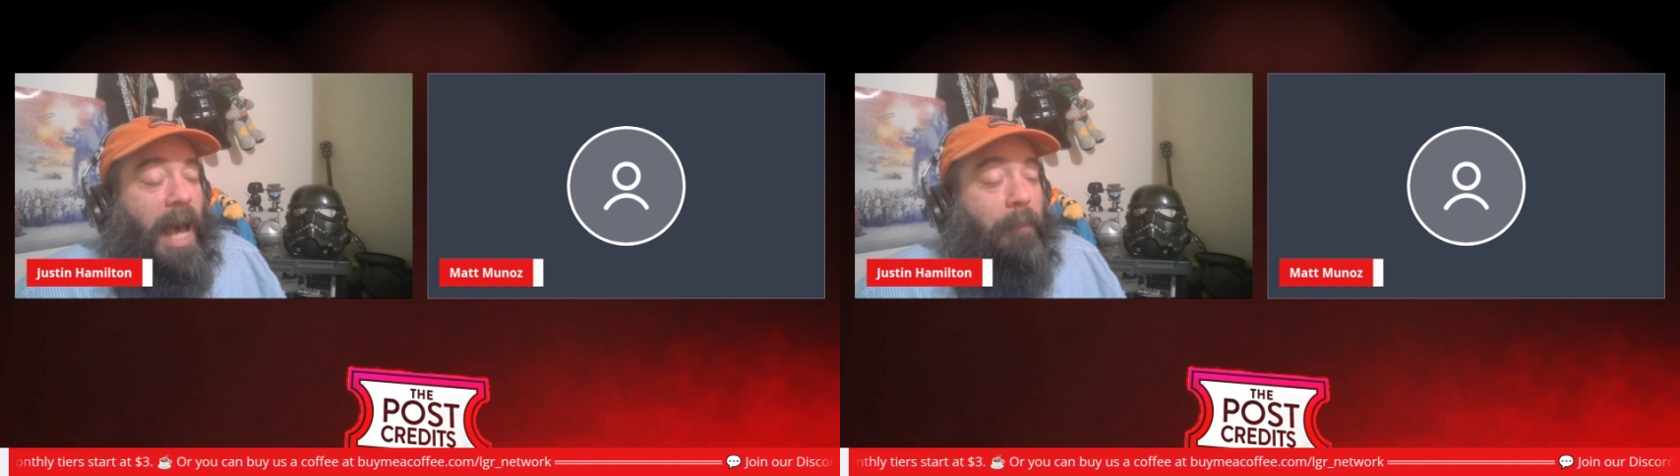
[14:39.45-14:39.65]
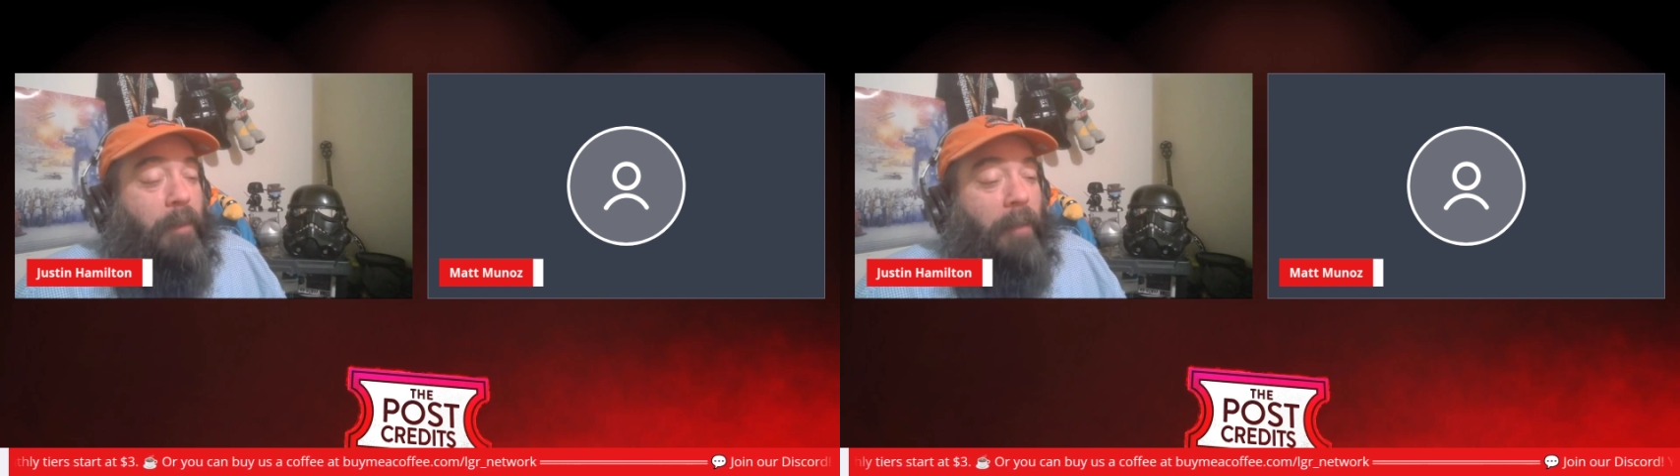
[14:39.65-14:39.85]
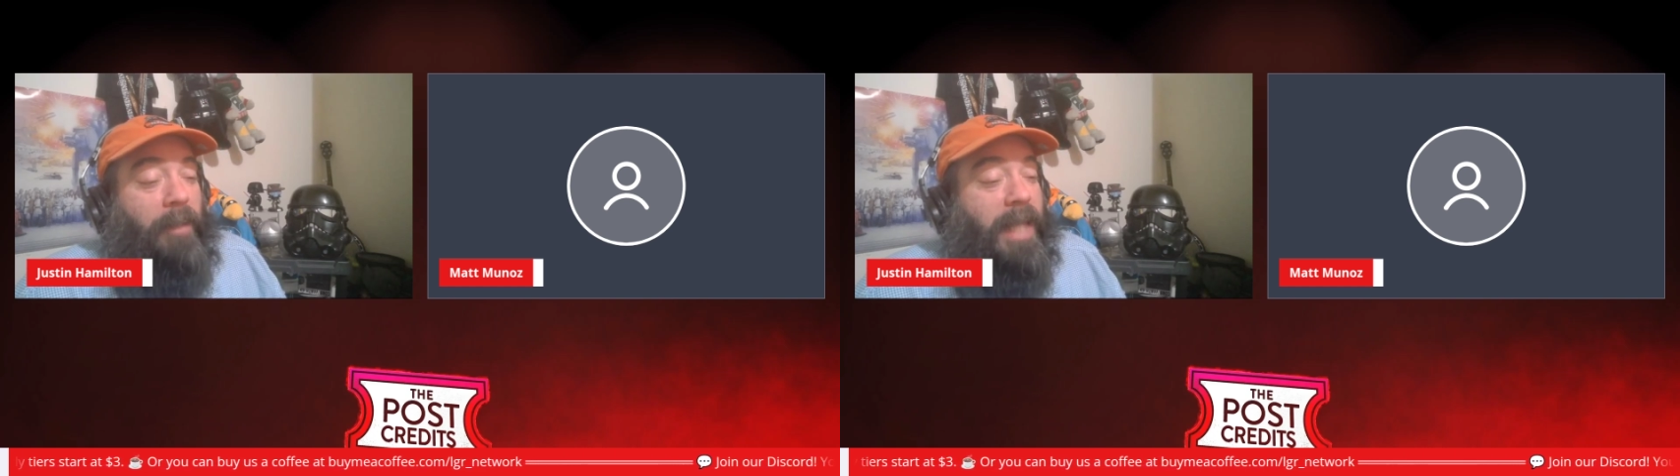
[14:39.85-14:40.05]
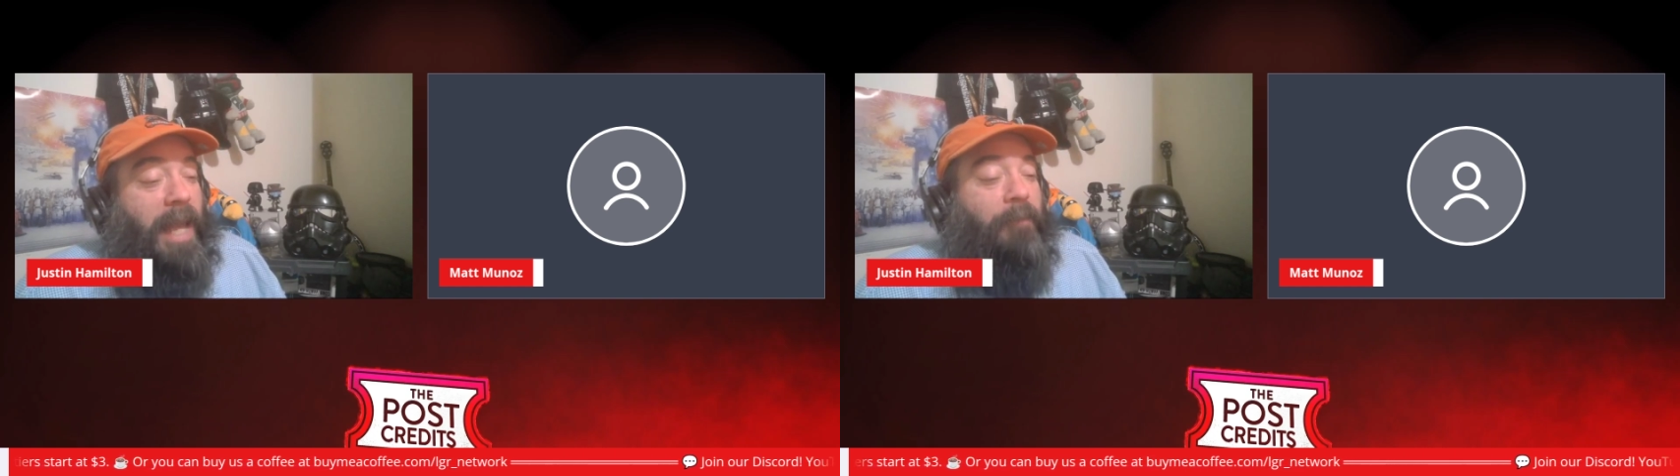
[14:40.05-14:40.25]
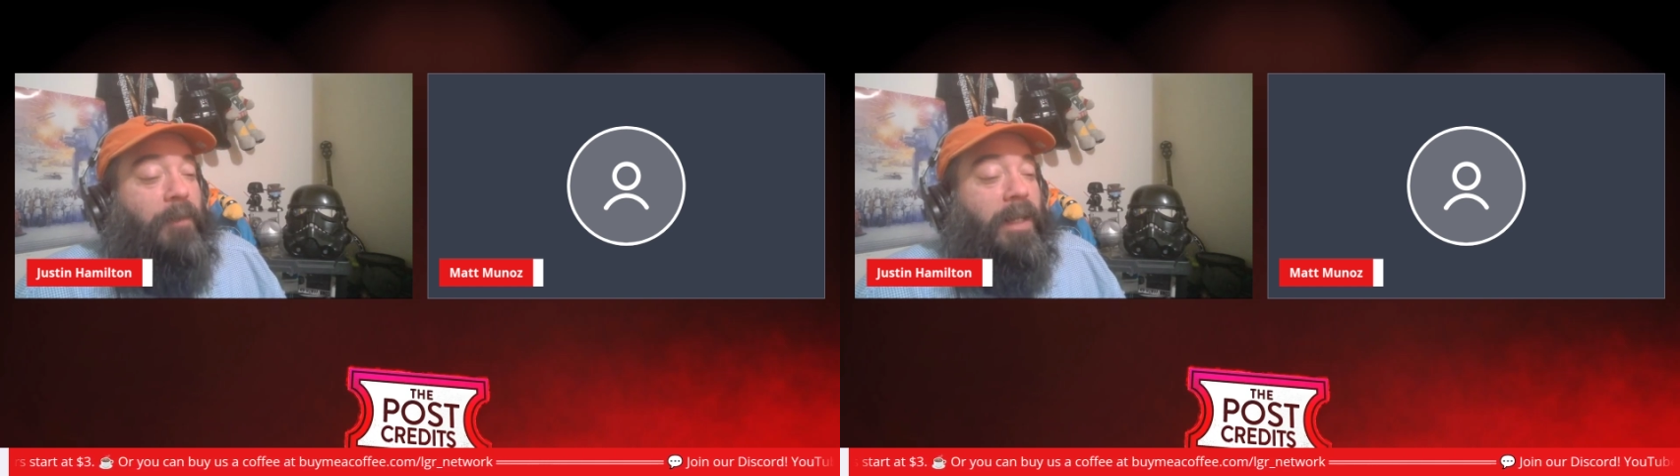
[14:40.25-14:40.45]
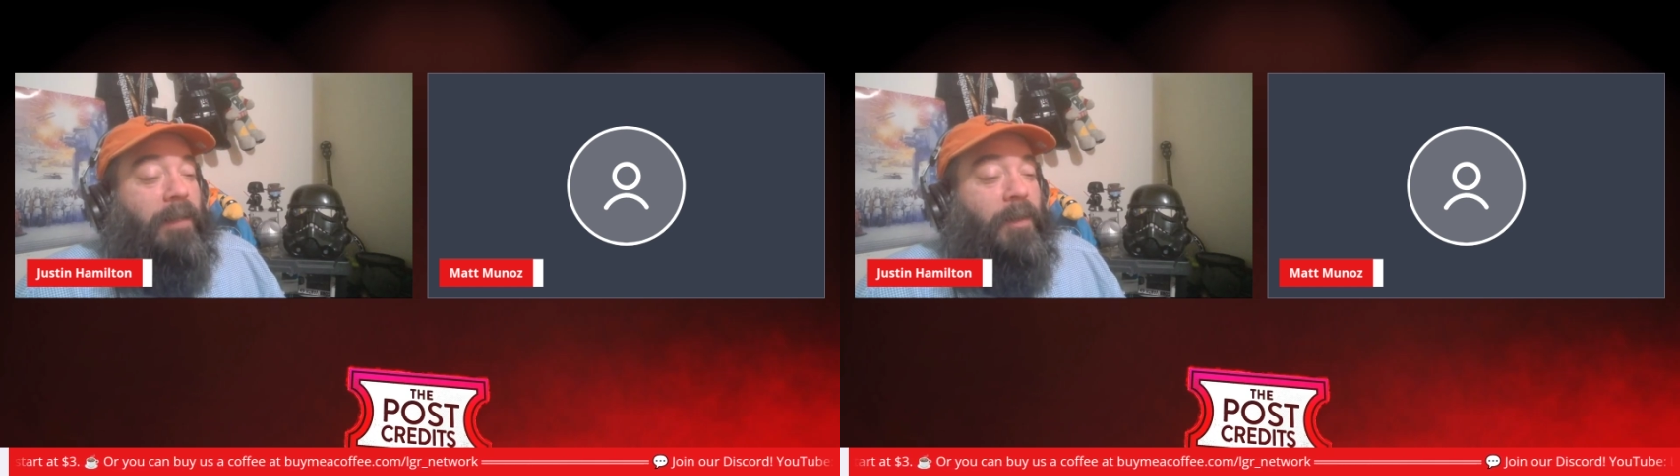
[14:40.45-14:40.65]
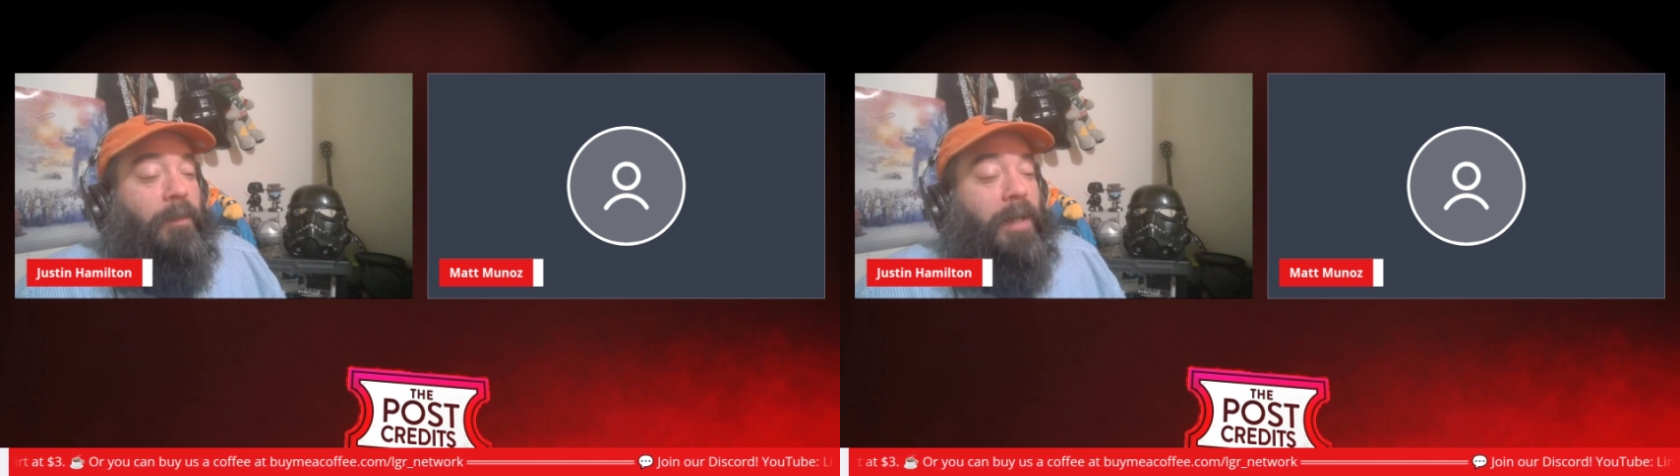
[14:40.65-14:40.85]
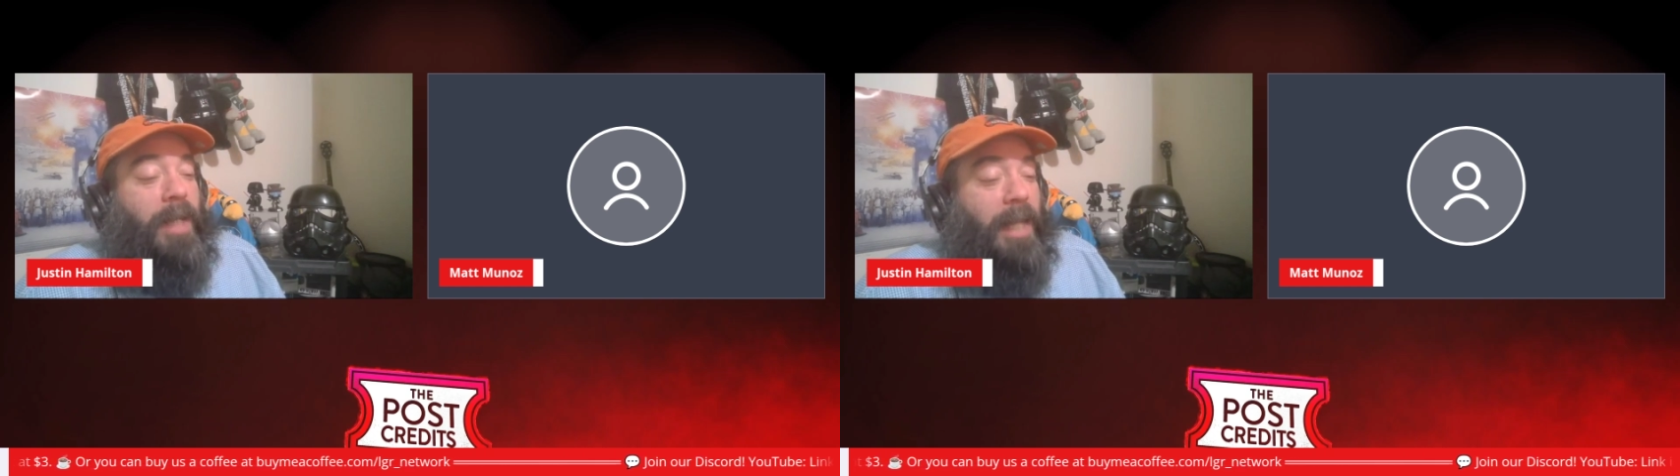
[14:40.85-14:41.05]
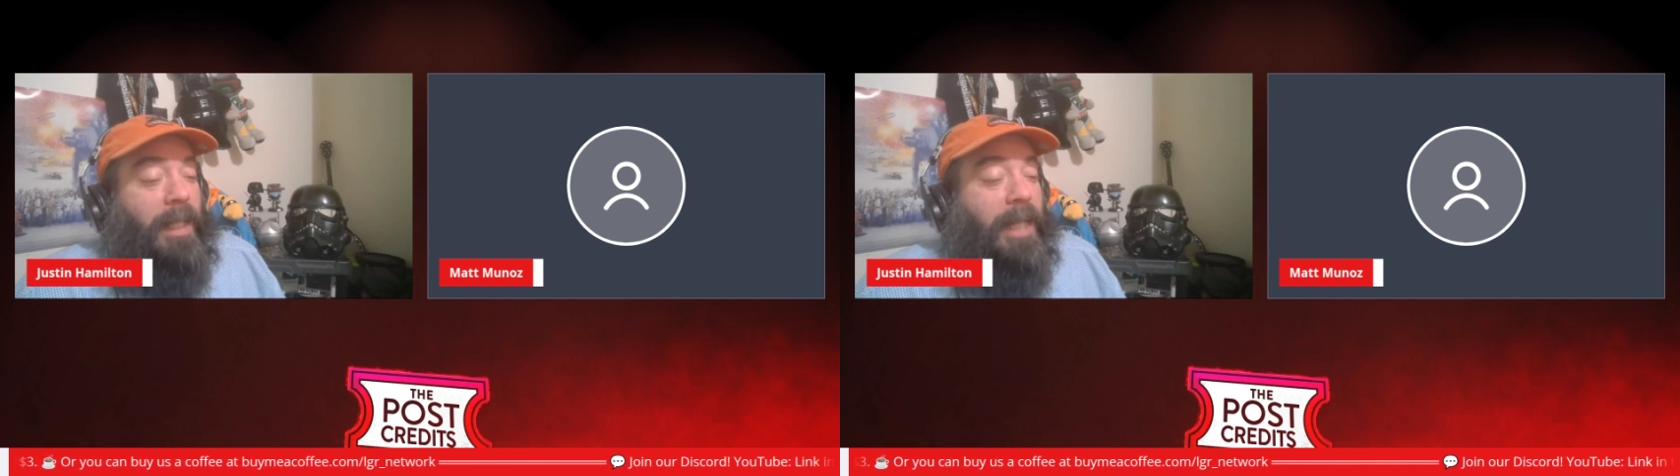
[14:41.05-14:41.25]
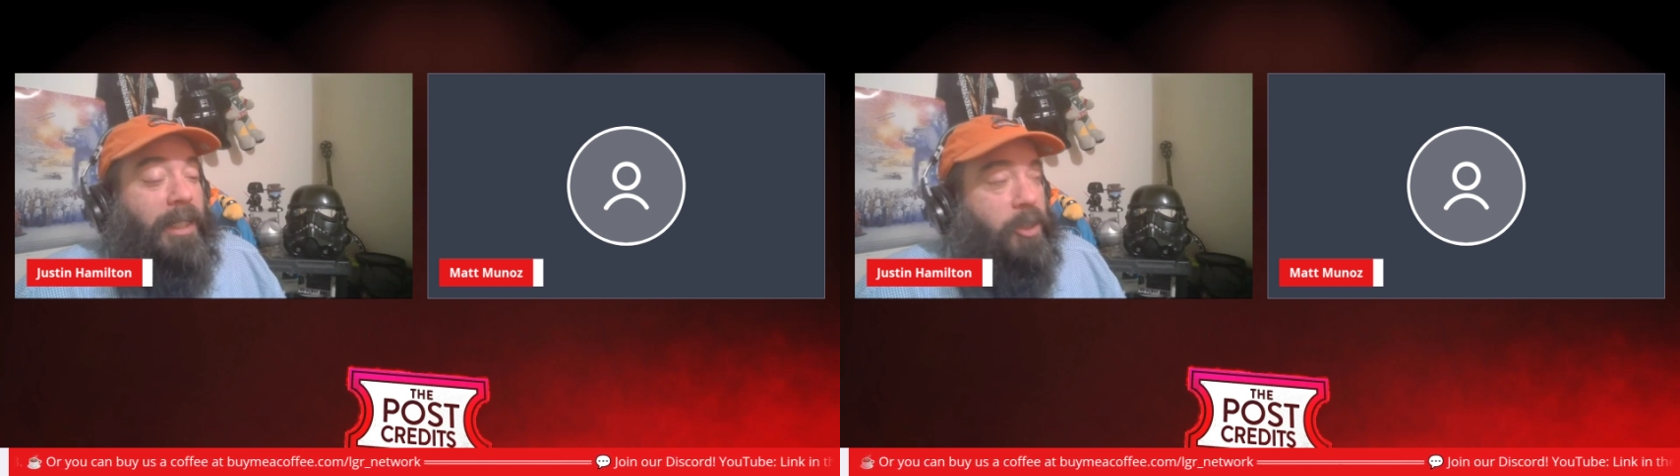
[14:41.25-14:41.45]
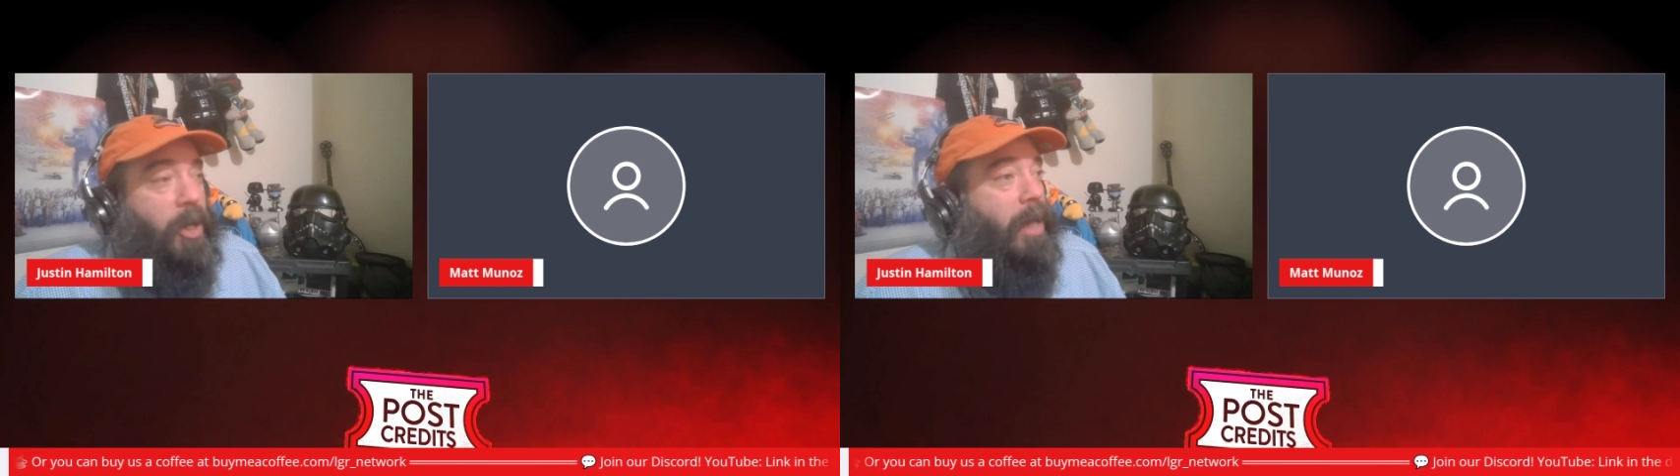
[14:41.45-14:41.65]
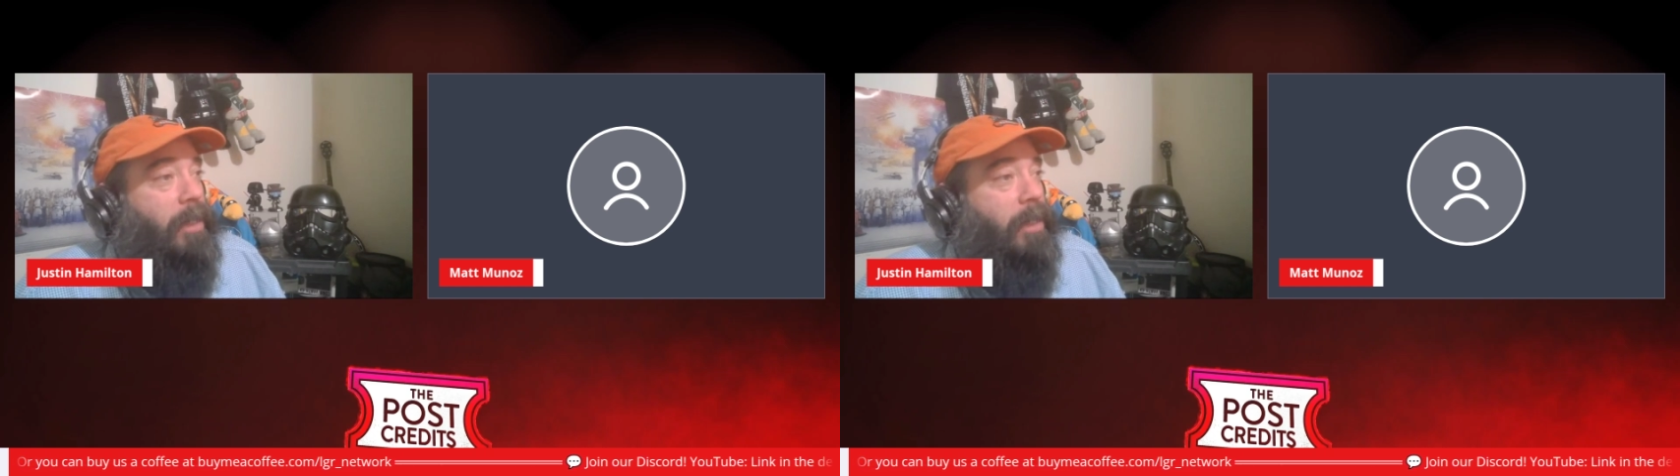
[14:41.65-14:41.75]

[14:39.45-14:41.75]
I probably can't forgive you, but I'd like to try.